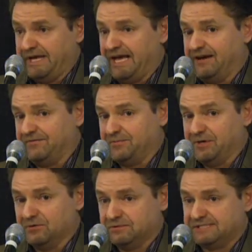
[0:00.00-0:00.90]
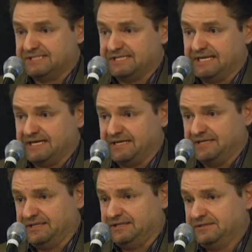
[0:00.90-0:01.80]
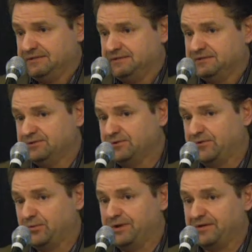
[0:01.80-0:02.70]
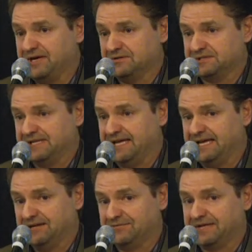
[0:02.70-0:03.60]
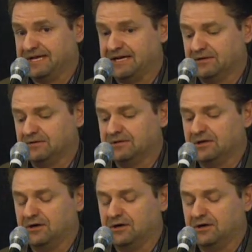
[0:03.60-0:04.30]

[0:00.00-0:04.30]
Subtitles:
have about 2,000 to 3,000 head of cattle